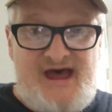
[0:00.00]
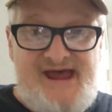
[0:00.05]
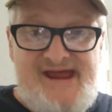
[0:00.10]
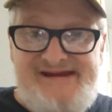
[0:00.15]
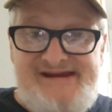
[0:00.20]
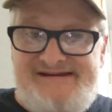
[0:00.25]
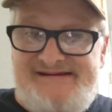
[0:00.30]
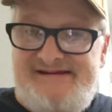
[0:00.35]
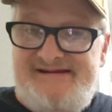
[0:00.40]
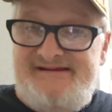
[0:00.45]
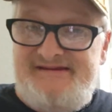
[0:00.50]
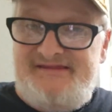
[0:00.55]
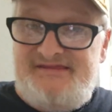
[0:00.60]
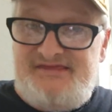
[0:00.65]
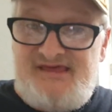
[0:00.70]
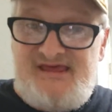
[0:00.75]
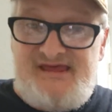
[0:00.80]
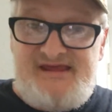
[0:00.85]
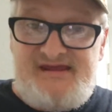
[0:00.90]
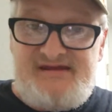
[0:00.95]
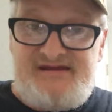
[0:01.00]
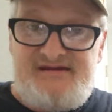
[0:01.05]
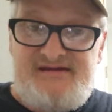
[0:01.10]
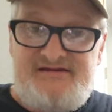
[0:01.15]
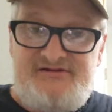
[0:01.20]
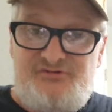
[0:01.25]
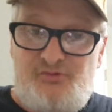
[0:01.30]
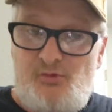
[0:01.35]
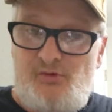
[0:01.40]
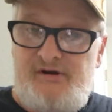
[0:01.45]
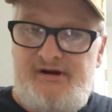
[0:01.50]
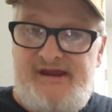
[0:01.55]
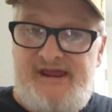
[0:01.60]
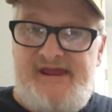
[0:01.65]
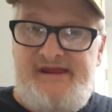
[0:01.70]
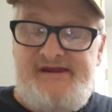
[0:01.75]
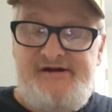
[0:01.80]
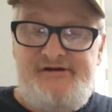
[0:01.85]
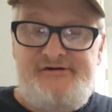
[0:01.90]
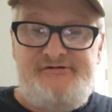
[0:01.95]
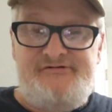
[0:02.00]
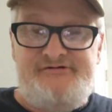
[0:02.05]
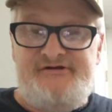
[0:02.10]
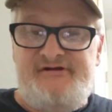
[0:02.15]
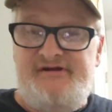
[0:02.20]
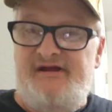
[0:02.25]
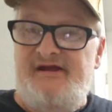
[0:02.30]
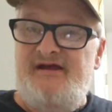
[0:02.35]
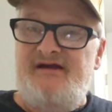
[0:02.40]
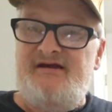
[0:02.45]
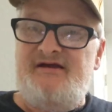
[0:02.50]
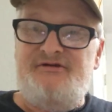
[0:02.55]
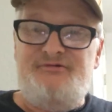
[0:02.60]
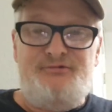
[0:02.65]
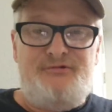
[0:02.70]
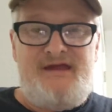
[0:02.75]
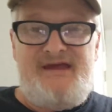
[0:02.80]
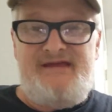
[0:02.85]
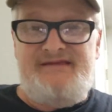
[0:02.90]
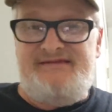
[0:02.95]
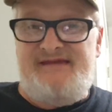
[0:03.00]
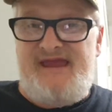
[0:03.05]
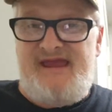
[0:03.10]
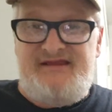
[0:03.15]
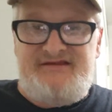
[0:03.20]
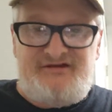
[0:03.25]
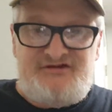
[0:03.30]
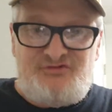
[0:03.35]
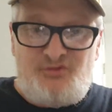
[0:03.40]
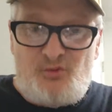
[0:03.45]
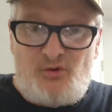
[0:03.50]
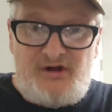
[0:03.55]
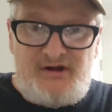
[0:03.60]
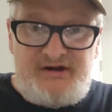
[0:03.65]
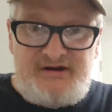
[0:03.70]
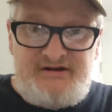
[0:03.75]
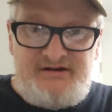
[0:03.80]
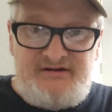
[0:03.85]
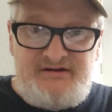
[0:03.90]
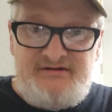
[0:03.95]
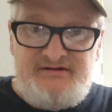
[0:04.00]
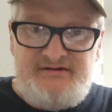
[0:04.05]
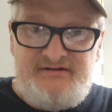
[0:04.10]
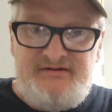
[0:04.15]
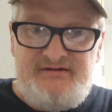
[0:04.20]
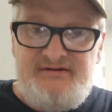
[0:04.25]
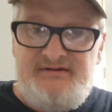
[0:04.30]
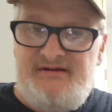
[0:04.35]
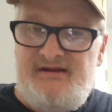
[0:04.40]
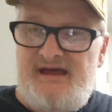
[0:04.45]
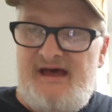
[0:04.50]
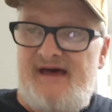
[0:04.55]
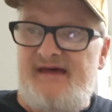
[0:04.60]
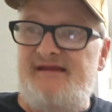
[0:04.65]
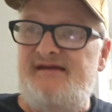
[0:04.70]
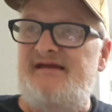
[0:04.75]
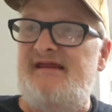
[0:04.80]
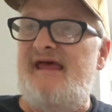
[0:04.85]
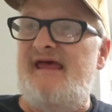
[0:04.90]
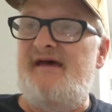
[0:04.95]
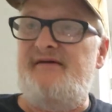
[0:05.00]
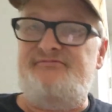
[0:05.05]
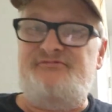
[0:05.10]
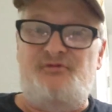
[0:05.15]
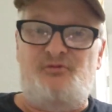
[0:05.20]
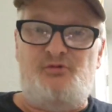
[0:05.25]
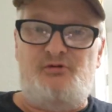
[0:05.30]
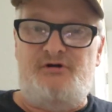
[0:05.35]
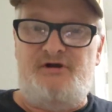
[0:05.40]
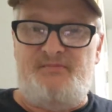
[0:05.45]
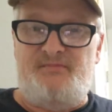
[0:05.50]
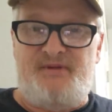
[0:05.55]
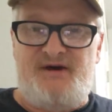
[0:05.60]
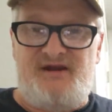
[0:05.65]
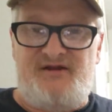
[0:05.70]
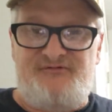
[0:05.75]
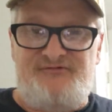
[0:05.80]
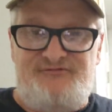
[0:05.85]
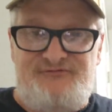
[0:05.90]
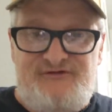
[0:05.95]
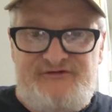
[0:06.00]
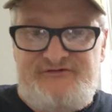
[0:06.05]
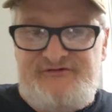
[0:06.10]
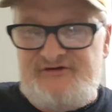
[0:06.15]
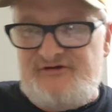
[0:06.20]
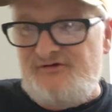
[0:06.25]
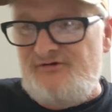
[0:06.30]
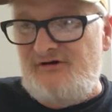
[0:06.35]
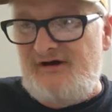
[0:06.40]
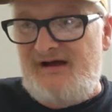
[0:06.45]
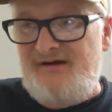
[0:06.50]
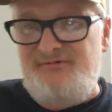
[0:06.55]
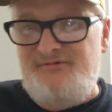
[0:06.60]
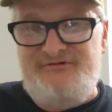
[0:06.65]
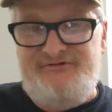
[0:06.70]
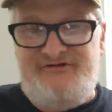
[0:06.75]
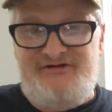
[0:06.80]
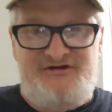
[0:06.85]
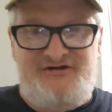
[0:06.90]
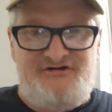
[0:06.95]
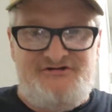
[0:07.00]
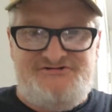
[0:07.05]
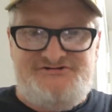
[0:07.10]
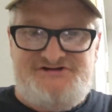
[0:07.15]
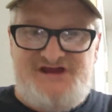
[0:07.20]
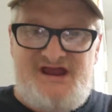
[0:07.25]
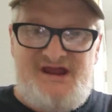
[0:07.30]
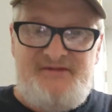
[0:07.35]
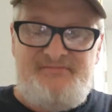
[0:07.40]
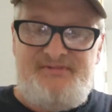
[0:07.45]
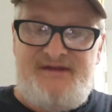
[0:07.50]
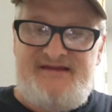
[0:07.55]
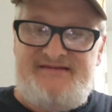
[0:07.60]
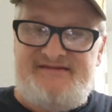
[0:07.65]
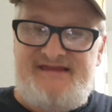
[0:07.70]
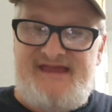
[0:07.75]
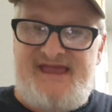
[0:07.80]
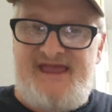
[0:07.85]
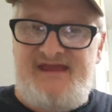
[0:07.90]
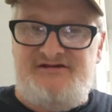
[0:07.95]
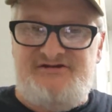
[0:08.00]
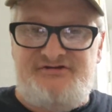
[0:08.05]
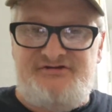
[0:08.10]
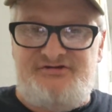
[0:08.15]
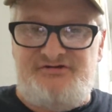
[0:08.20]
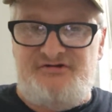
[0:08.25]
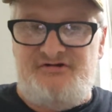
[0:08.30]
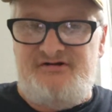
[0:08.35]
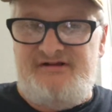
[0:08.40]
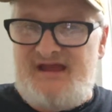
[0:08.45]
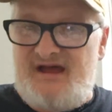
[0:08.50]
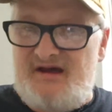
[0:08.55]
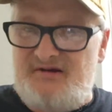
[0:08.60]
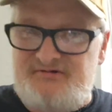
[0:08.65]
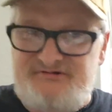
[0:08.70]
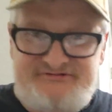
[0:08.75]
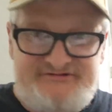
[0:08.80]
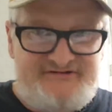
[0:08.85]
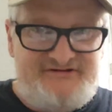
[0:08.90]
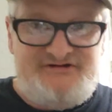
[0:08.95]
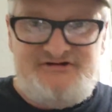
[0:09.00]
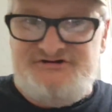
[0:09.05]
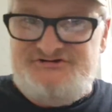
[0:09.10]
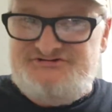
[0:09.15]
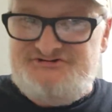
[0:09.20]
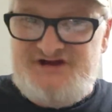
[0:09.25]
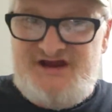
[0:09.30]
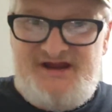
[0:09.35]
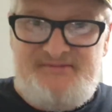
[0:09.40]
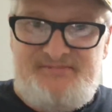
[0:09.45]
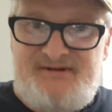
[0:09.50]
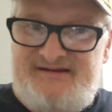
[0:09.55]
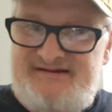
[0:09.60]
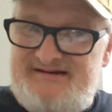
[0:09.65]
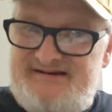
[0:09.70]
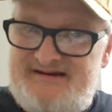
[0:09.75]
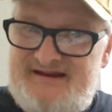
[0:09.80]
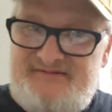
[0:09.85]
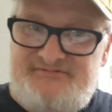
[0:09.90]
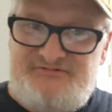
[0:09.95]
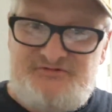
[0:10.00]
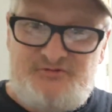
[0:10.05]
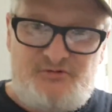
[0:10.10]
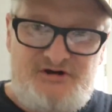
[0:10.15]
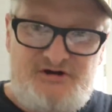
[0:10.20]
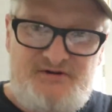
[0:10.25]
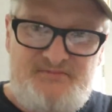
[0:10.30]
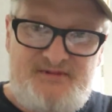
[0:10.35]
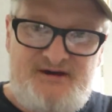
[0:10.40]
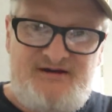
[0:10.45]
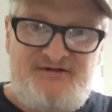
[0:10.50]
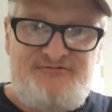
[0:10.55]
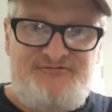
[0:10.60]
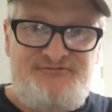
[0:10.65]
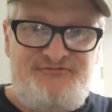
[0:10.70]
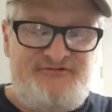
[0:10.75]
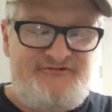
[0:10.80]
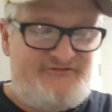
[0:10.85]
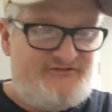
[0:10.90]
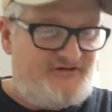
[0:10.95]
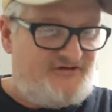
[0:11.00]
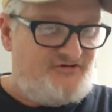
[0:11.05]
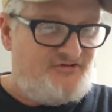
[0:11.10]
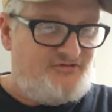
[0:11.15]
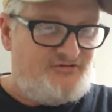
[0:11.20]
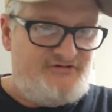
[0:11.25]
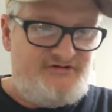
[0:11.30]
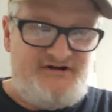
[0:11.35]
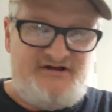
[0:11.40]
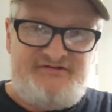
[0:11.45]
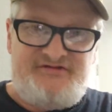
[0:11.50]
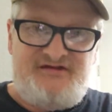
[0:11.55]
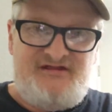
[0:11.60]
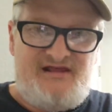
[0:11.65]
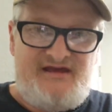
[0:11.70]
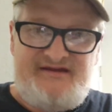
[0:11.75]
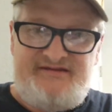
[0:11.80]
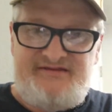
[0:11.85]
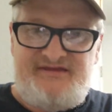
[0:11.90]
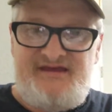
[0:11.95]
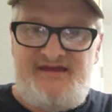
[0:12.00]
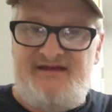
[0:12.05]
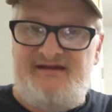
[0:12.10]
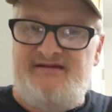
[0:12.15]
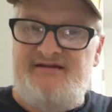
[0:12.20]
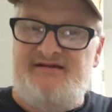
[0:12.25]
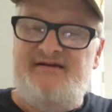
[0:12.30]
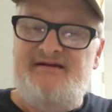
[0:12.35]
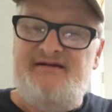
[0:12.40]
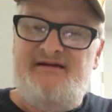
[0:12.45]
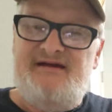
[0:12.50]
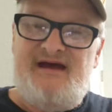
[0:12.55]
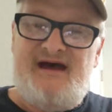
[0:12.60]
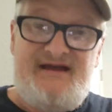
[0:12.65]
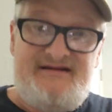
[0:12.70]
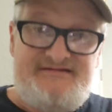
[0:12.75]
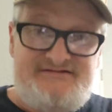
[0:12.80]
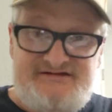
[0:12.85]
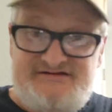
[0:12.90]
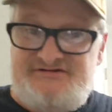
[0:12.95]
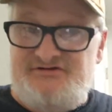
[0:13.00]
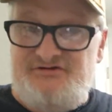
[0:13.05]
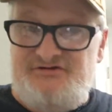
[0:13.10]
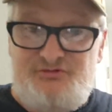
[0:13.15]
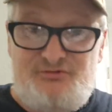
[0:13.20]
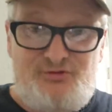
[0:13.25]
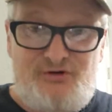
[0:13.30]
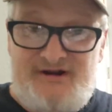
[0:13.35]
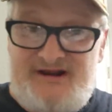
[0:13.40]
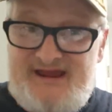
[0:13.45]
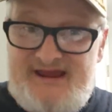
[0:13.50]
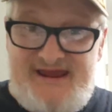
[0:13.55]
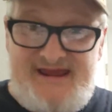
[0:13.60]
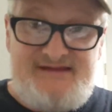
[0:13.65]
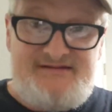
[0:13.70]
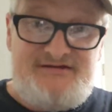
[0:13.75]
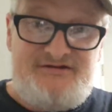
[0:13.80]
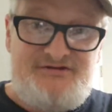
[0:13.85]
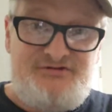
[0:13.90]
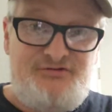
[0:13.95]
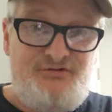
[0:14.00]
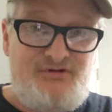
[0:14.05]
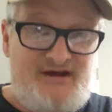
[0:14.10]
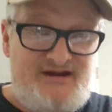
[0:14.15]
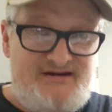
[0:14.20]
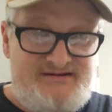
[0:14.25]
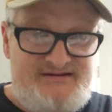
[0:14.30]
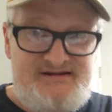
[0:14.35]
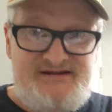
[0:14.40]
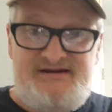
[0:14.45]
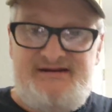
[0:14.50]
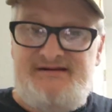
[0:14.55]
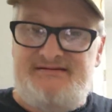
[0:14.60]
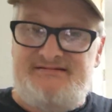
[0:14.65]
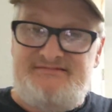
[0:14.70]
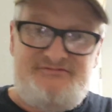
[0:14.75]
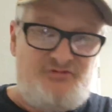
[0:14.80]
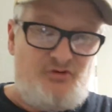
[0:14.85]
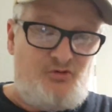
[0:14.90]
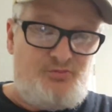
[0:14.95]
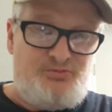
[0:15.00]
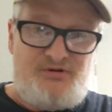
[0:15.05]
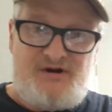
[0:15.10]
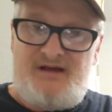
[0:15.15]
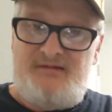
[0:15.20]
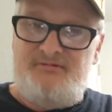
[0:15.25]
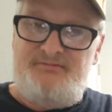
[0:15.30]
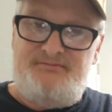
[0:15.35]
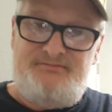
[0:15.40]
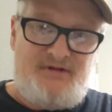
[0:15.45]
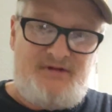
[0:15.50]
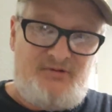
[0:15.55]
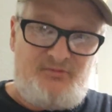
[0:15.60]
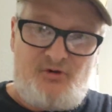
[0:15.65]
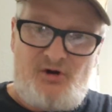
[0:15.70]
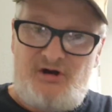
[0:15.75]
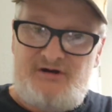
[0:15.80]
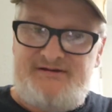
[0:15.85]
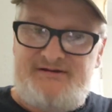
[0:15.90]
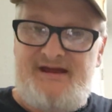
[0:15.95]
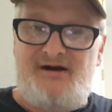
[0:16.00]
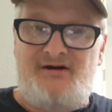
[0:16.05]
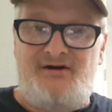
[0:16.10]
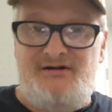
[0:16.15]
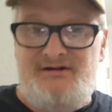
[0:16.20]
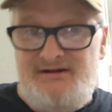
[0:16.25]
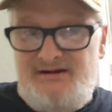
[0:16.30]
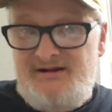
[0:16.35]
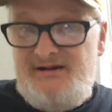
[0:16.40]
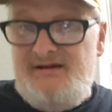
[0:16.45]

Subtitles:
I didn't think in 28 years, because at the age of 20, I didn't have to worry about a physical. I was in good shape. At the age of 30, I was in good shape. I didn't have to worry about a physical or nothing like that. I just knew what I had to do. I did it. No problem. I walked out.